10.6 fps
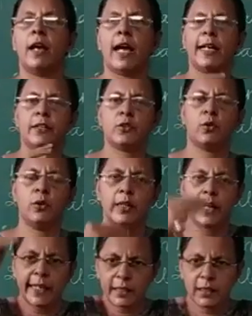I told
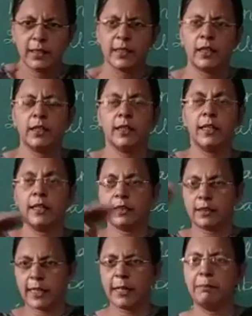like in the
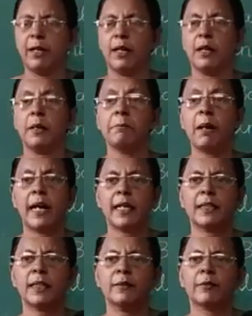table,
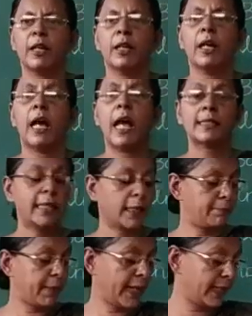but as
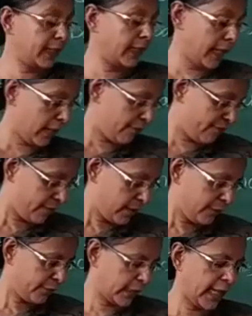like
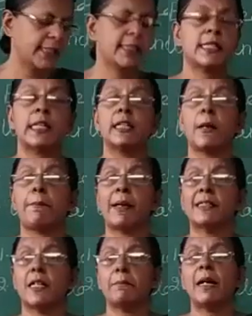paragraph, you can see in the
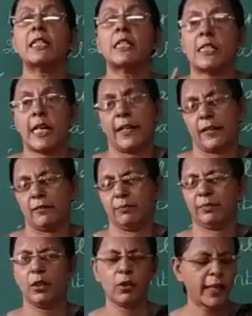page number
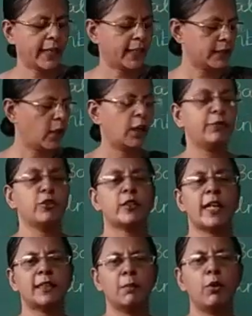10. Okay. If you
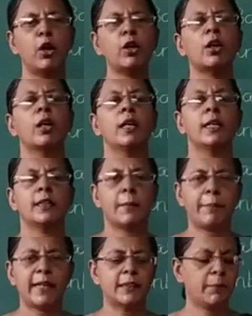take the book, the page